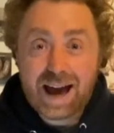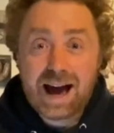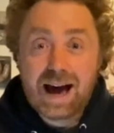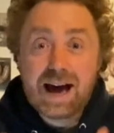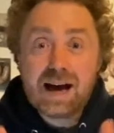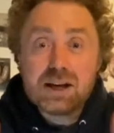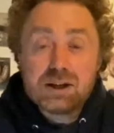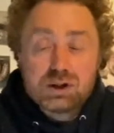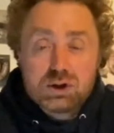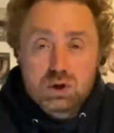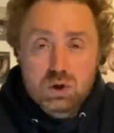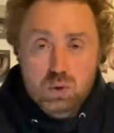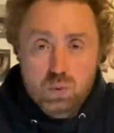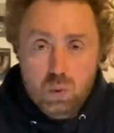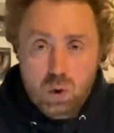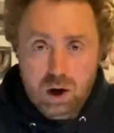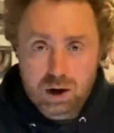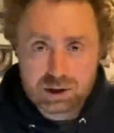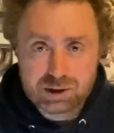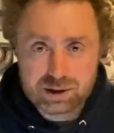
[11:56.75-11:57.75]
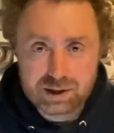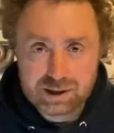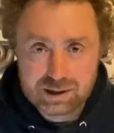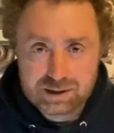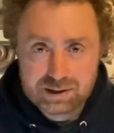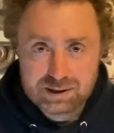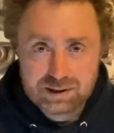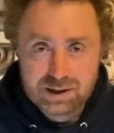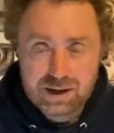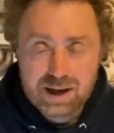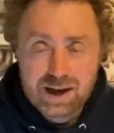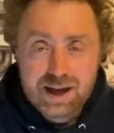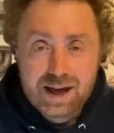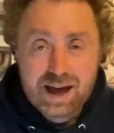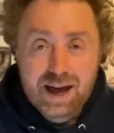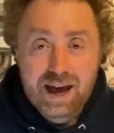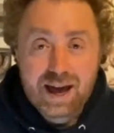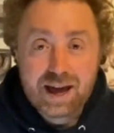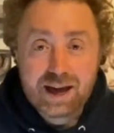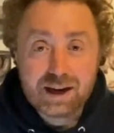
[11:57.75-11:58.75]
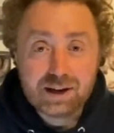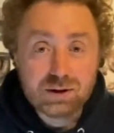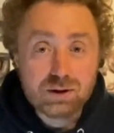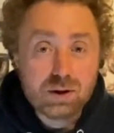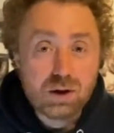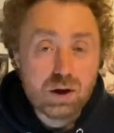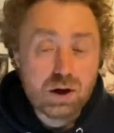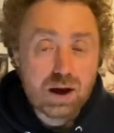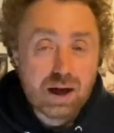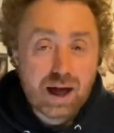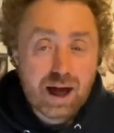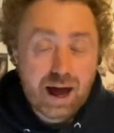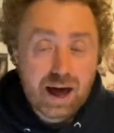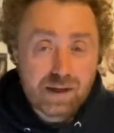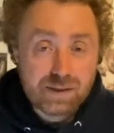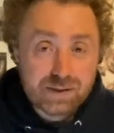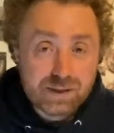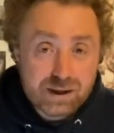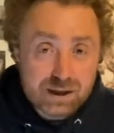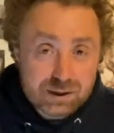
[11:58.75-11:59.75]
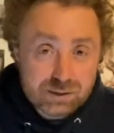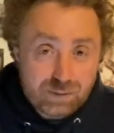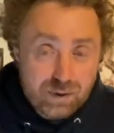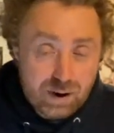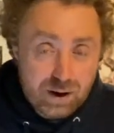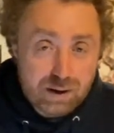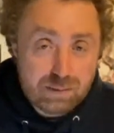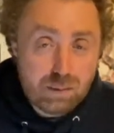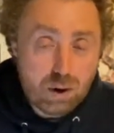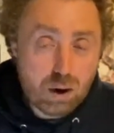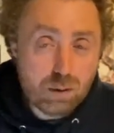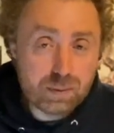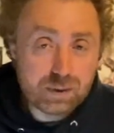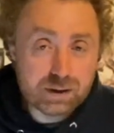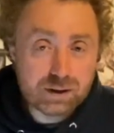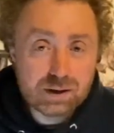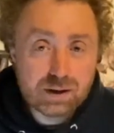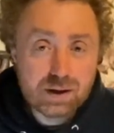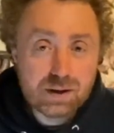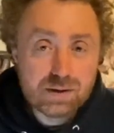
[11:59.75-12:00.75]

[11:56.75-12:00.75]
as you watch this. And at this very moment,